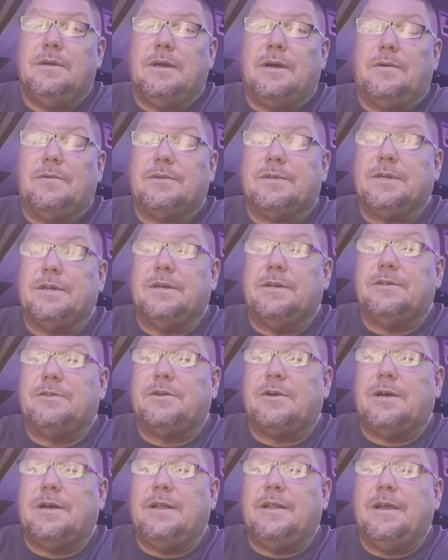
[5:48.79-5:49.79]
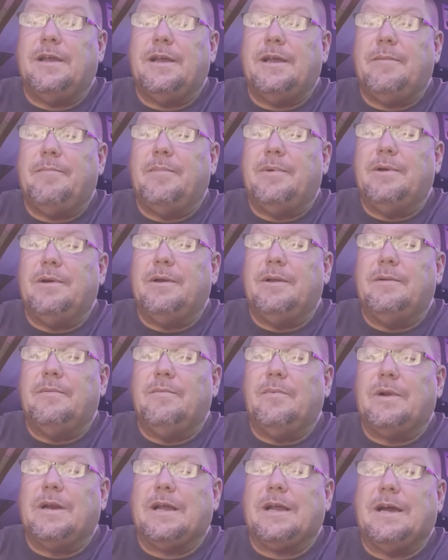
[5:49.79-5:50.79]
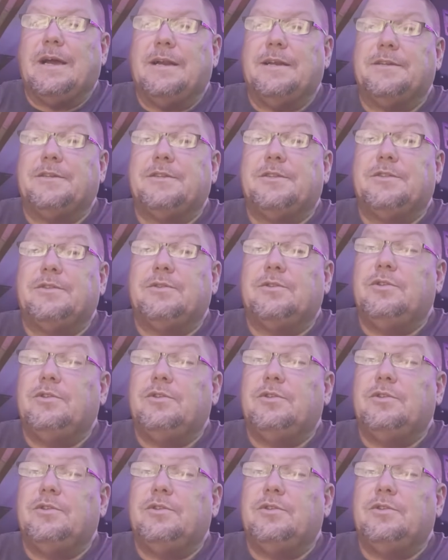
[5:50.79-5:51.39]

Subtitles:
I was gonna try that, but what I got is